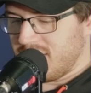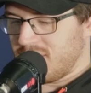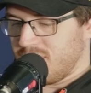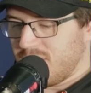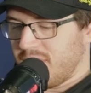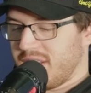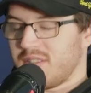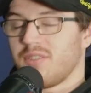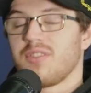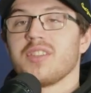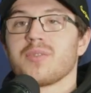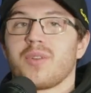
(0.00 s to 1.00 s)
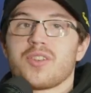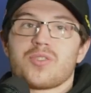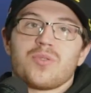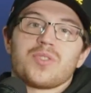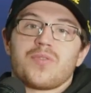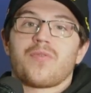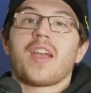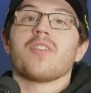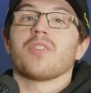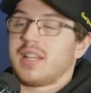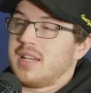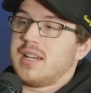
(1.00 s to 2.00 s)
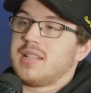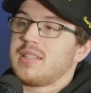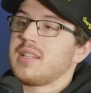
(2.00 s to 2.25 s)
story. So this is one of Shaun's favourite cars.